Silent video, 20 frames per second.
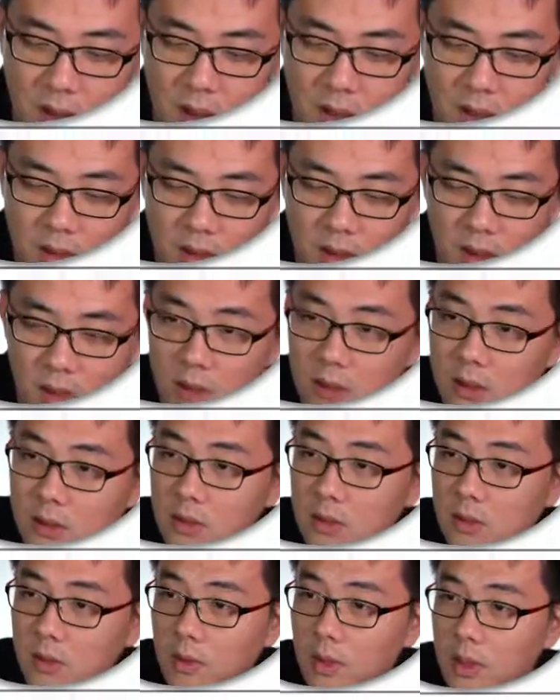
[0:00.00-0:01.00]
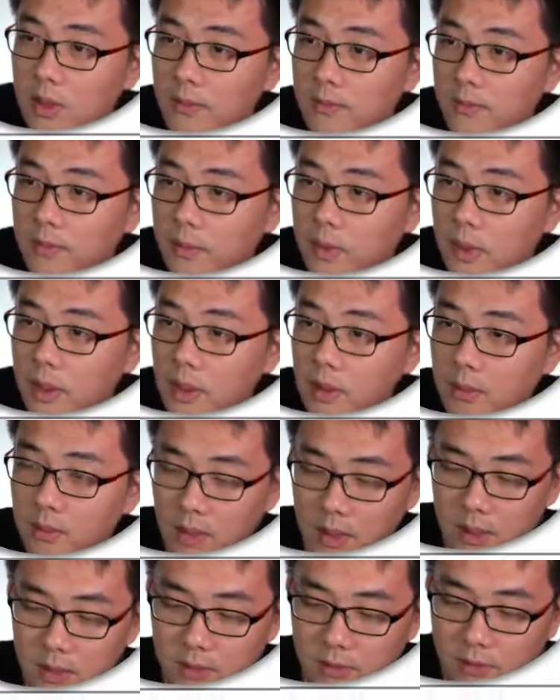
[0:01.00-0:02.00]
dt square
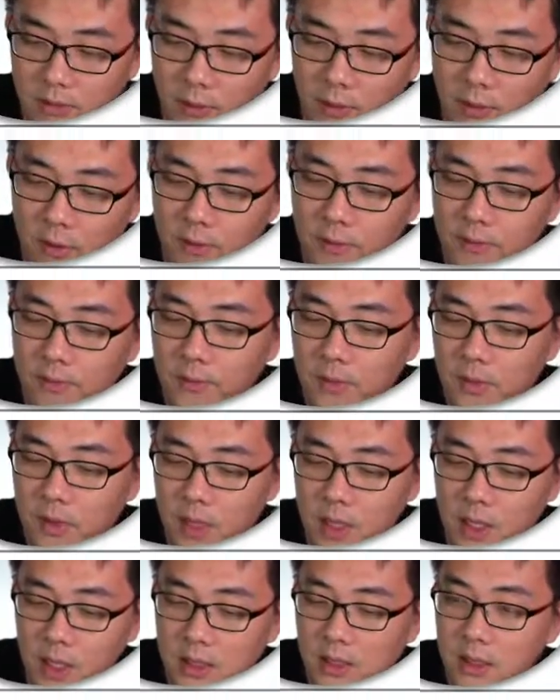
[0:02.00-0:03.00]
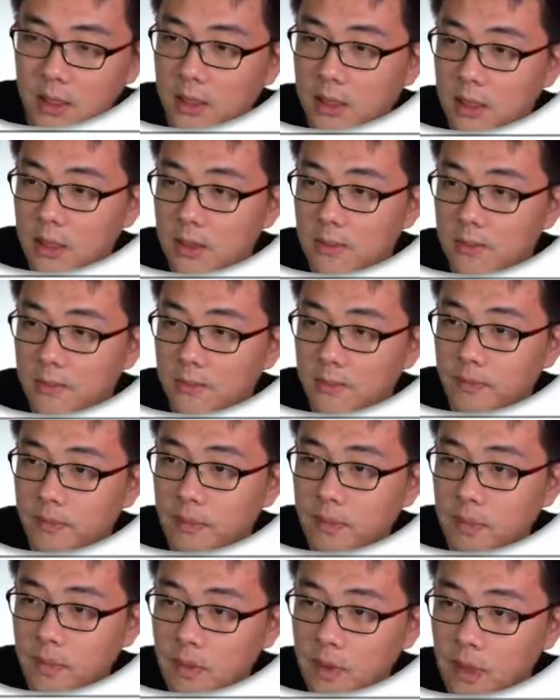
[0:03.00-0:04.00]
minus 4 dx dt
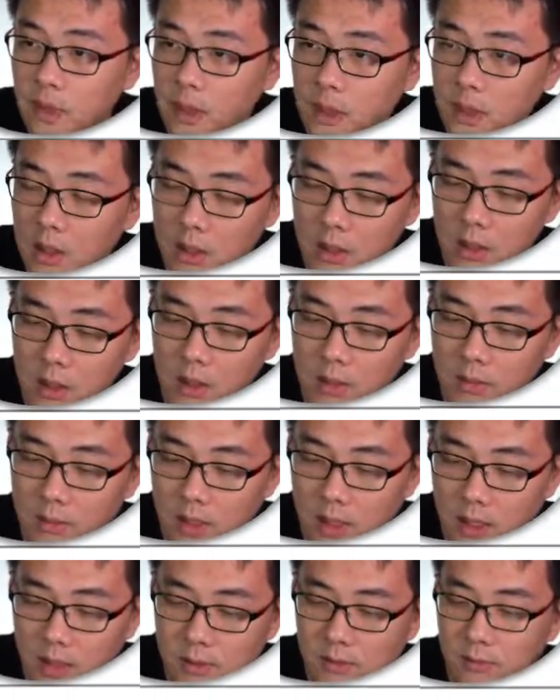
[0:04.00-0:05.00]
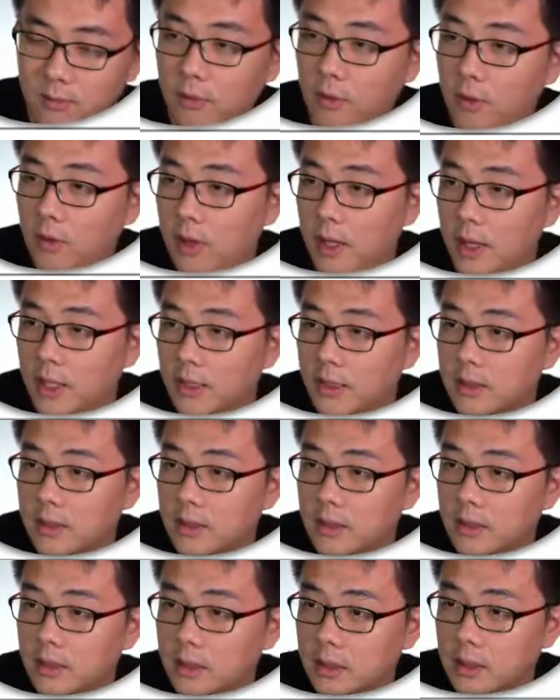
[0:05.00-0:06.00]
plus
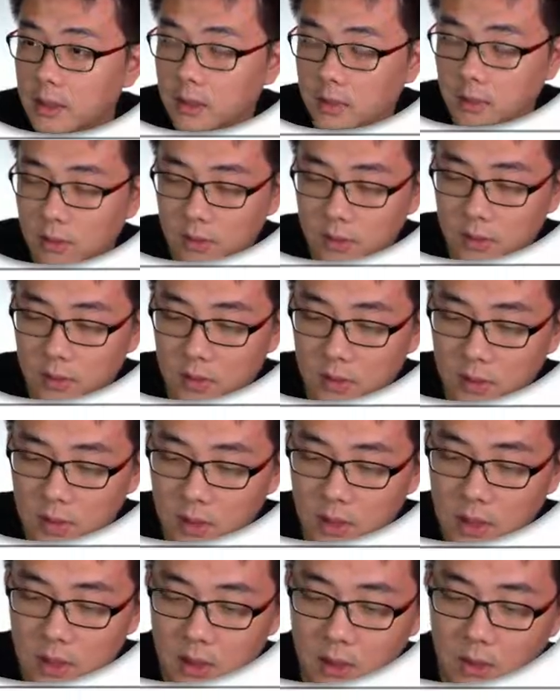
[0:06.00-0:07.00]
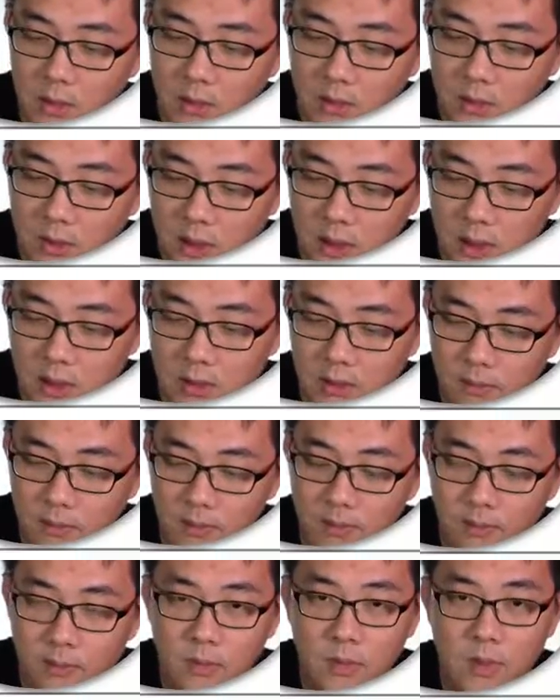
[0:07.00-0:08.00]
4x equals to e 2t.
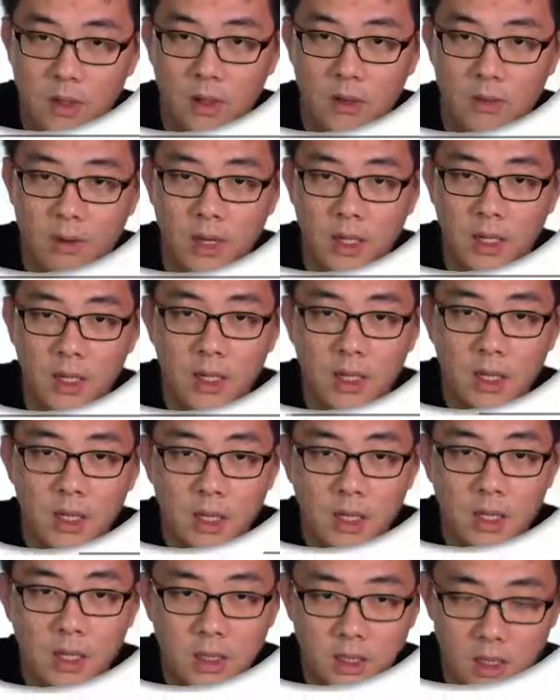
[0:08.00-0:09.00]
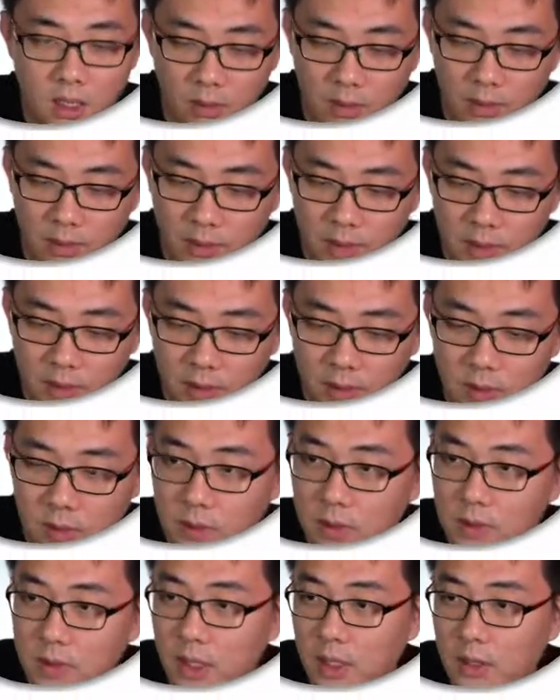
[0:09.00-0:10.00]
Right, then what we're going to do
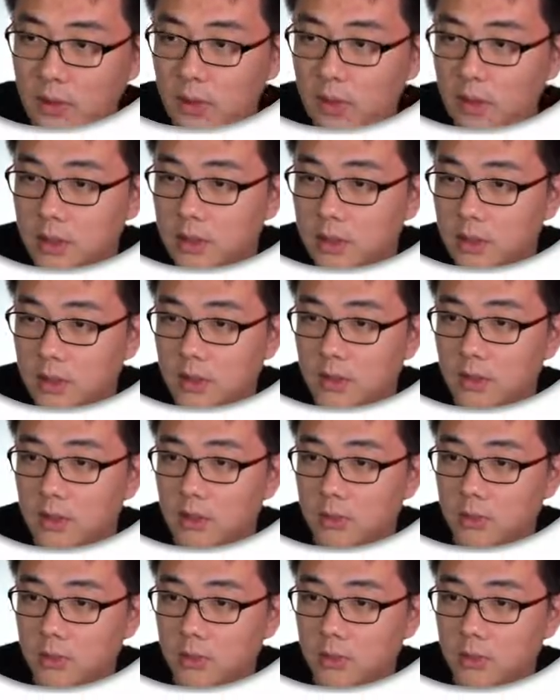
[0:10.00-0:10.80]
is actually just going to